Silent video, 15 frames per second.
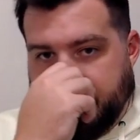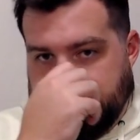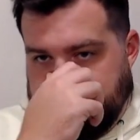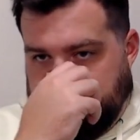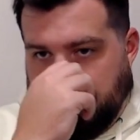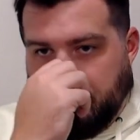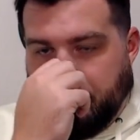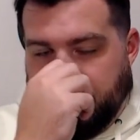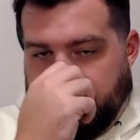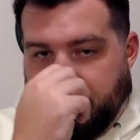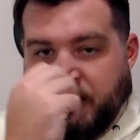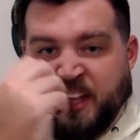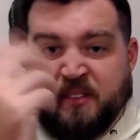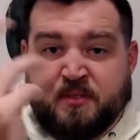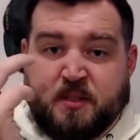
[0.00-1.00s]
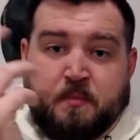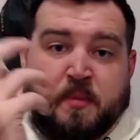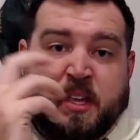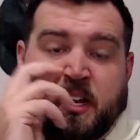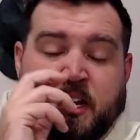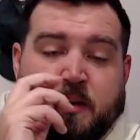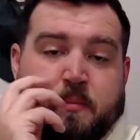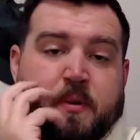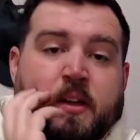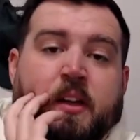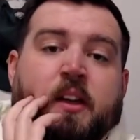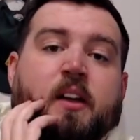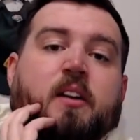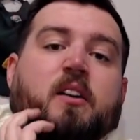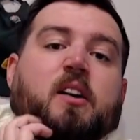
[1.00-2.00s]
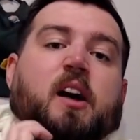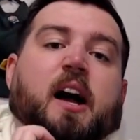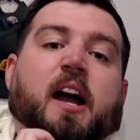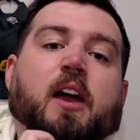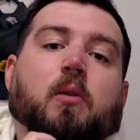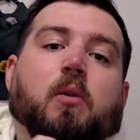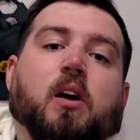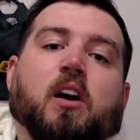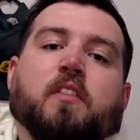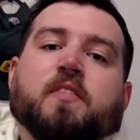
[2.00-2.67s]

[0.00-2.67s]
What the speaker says: So yeah, it was a beat up Iowa